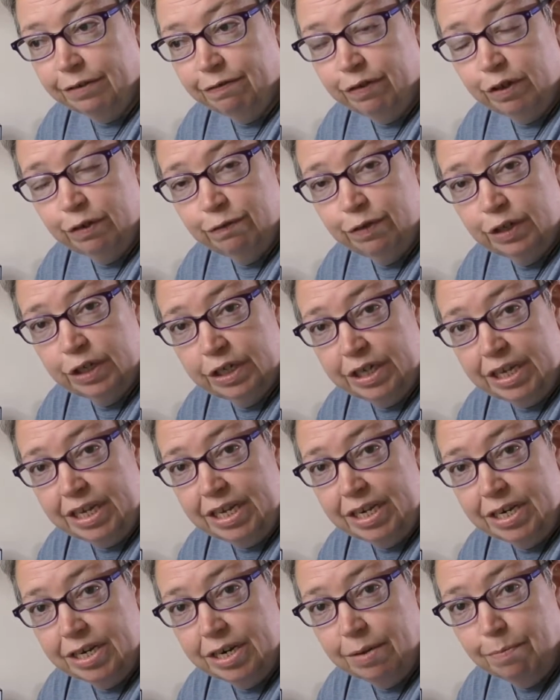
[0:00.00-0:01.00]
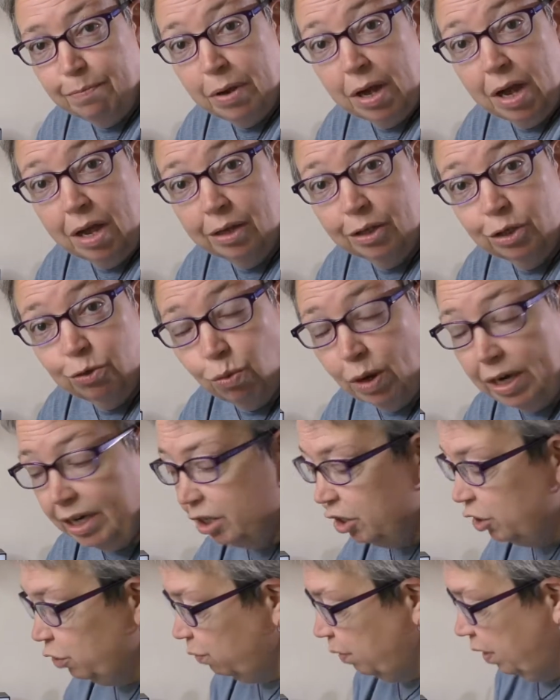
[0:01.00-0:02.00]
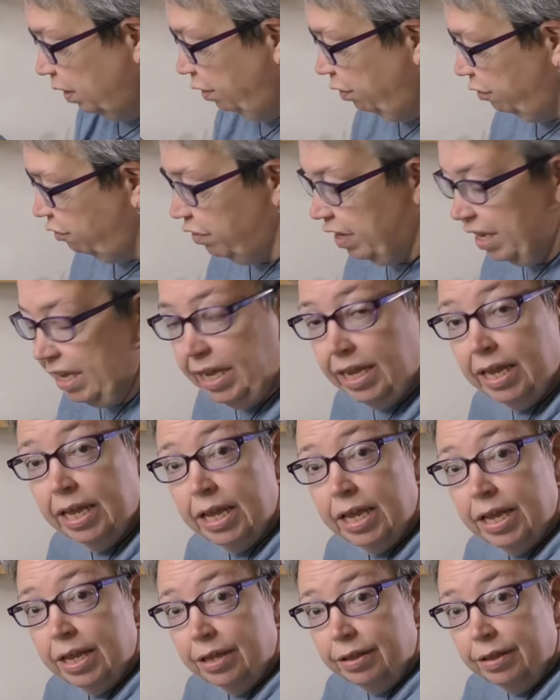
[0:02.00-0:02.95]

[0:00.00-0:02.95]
If you've seen parts one, two and three,